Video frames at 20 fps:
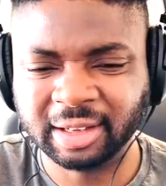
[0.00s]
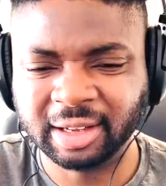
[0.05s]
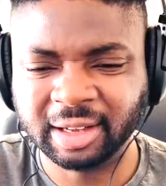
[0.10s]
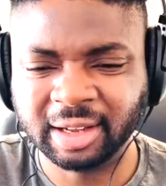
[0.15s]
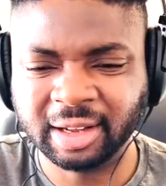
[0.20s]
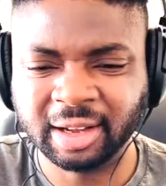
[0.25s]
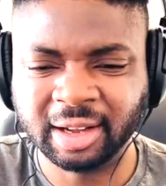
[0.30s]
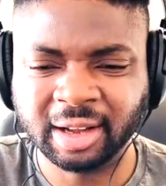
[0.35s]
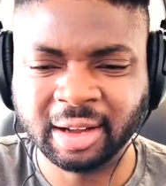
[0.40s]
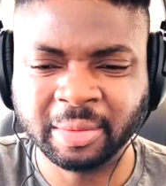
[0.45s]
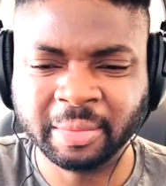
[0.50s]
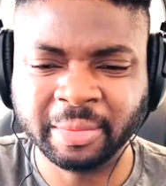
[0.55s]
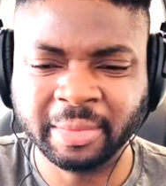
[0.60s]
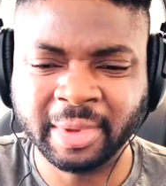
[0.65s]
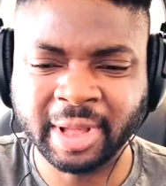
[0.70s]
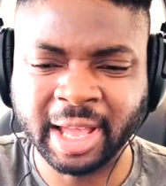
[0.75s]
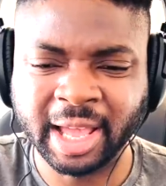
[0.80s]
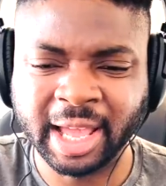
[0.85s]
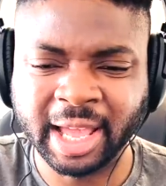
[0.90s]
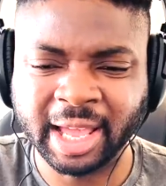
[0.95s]
Oh
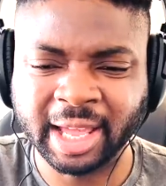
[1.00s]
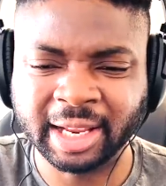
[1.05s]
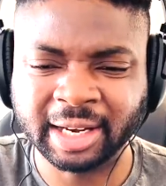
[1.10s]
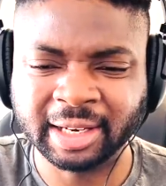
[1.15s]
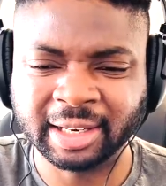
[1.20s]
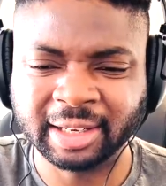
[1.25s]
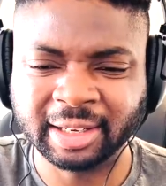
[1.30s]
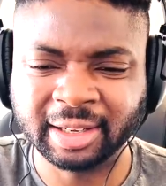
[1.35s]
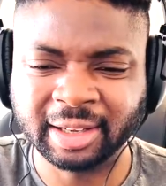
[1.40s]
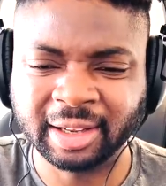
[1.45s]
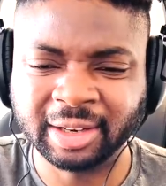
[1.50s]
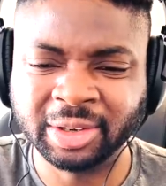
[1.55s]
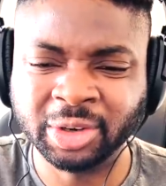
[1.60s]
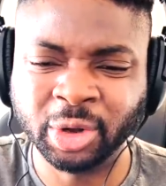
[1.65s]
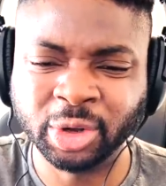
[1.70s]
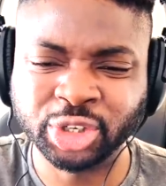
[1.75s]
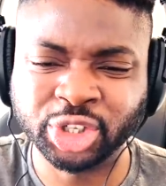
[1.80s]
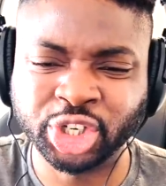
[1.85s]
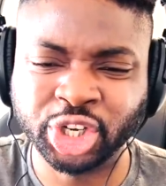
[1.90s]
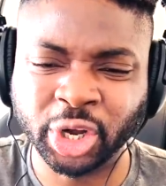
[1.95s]
man,
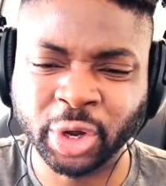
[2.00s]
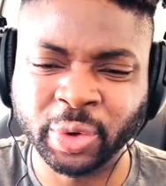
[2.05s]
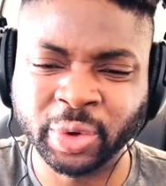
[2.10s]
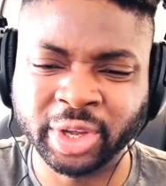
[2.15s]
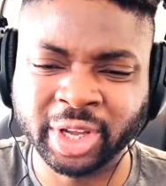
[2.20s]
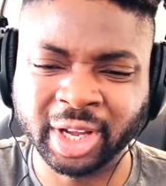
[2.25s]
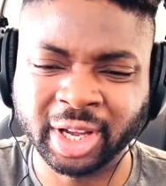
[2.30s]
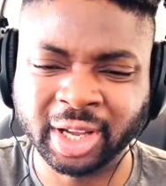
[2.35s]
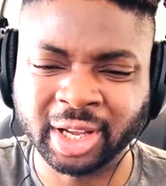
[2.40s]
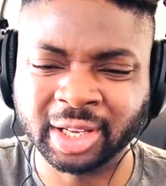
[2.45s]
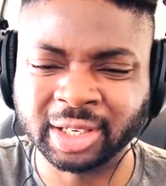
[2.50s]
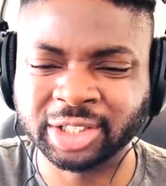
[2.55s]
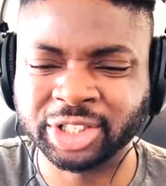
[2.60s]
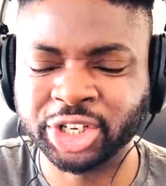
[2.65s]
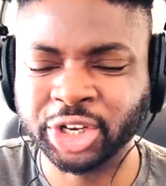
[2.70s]
not Joker.